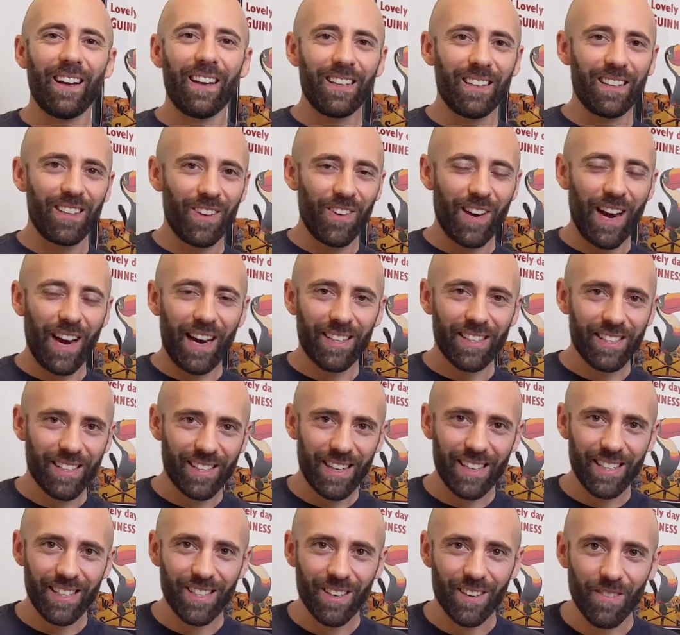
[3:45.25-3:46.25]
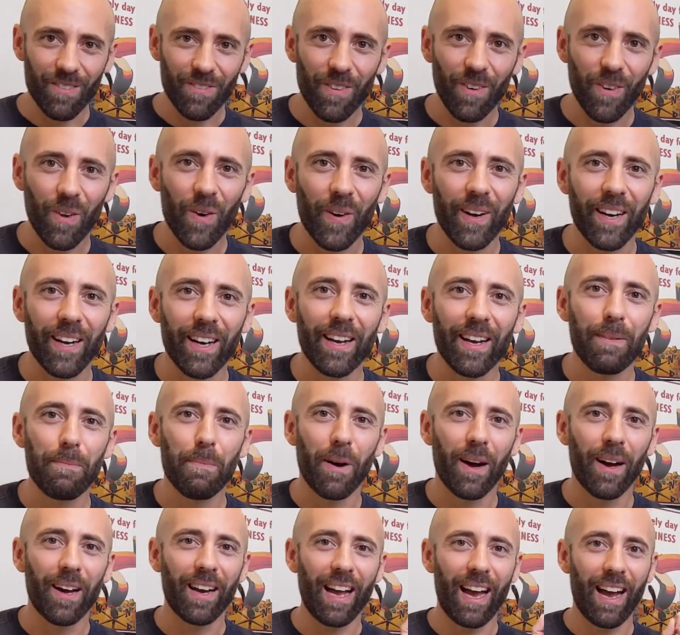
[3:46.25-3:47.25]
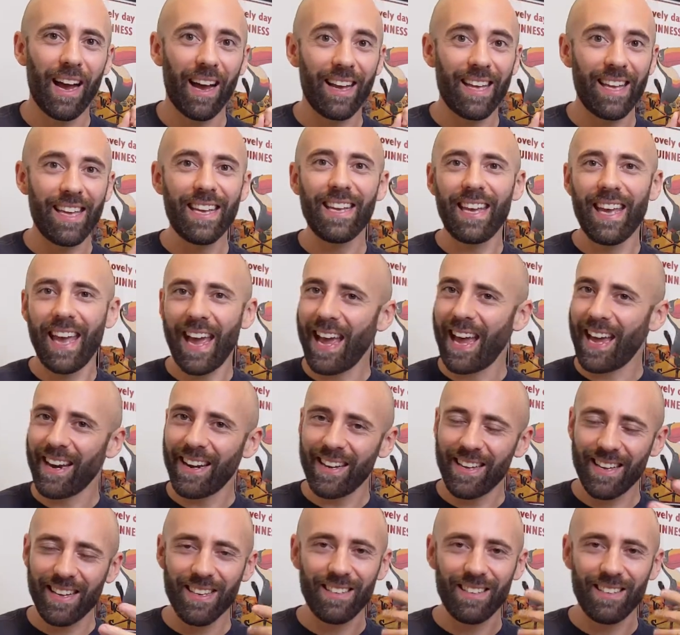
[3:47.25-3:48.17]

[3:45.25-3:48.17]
in the United States and Florida, but he can,